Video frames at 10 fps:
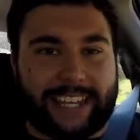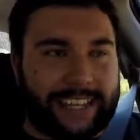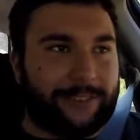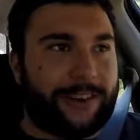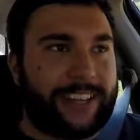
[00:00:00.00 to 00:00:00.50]

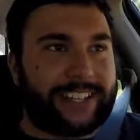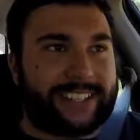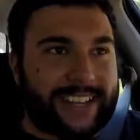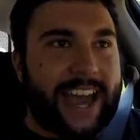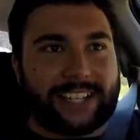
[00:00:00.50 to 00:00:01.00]
They're really
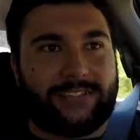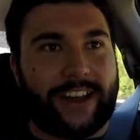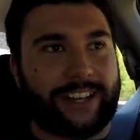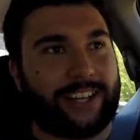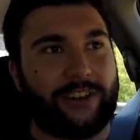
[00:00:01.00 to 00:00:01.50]

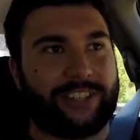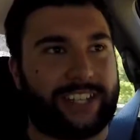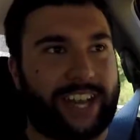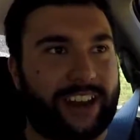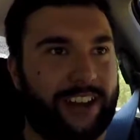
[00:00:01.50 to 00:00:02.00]
satisfying to go into
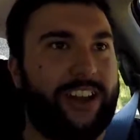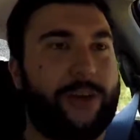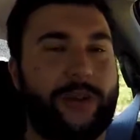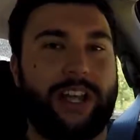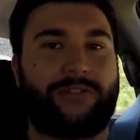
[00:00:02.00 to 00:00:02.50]
gear.
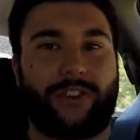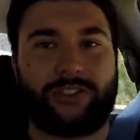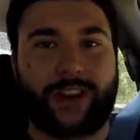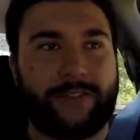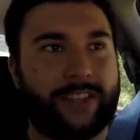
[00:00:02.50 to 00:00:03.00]
When I was
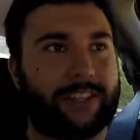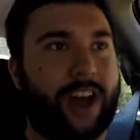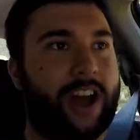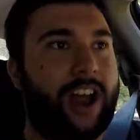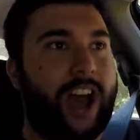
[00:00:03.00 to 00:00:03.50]
first driving this
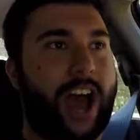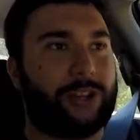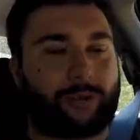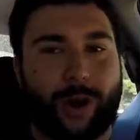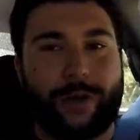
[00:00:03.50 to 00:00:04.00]
car, I
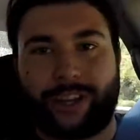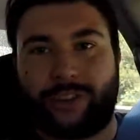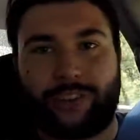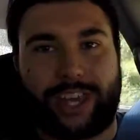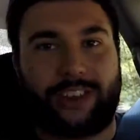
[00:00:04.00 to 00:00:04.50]
was rowing
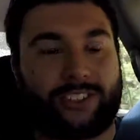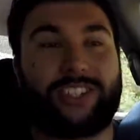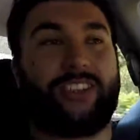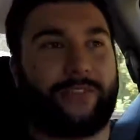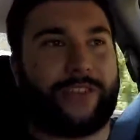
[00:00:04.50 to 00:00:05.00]
through the gears
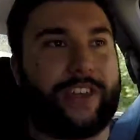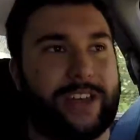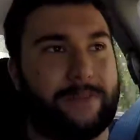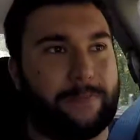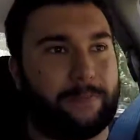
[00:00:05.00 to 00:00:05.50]
just to feel
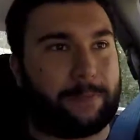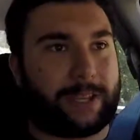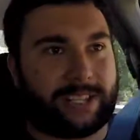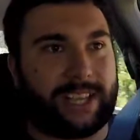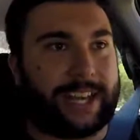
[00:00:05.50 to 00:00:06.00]
it
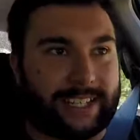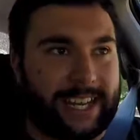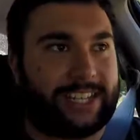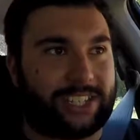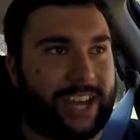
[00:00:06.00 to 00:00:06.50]
select
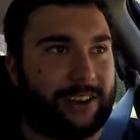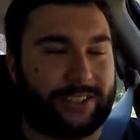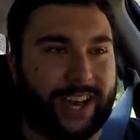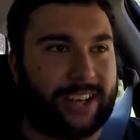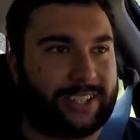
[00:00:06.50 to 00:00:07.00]
each gear.
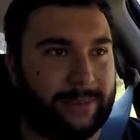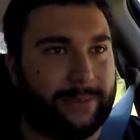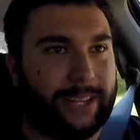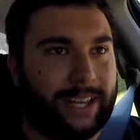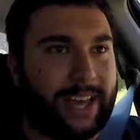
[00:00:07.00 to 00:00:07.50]
Is
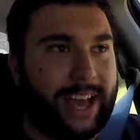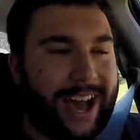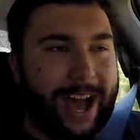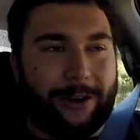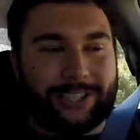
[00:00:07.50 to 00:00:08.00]

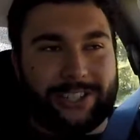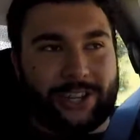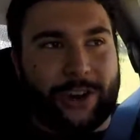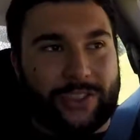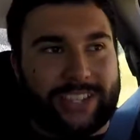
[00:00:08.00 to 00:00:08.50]
awesome. I wasn't
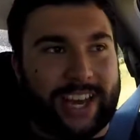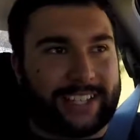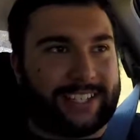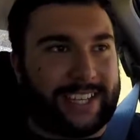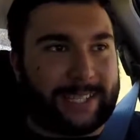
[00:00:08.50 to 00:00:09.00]
sure this had a
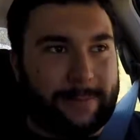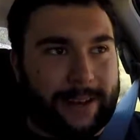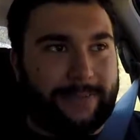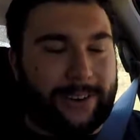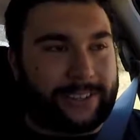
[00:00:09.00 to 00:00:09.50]

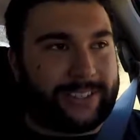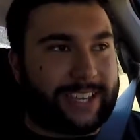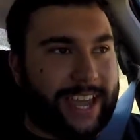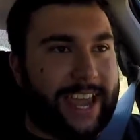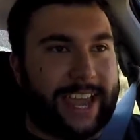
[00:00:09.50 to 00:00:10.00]
6-speed at
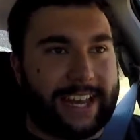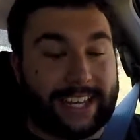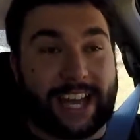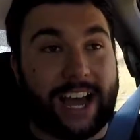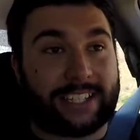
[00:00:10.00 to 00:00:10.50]
first, and
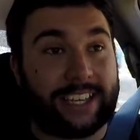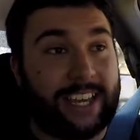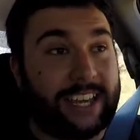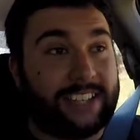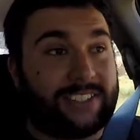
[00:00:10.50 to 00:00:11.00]
it does.
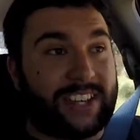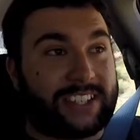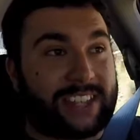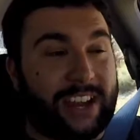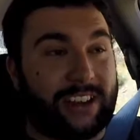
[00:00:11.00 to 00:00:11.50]

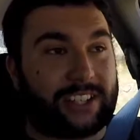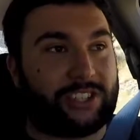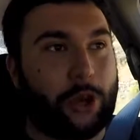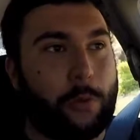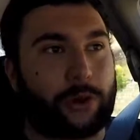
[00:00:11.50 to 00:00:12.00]
6th gear is
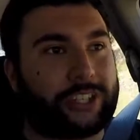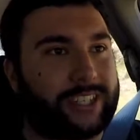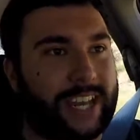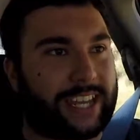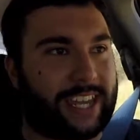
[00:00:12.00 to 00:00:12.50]
super
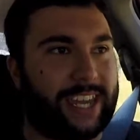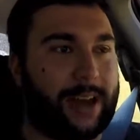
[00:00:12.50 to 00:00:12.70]
sticky.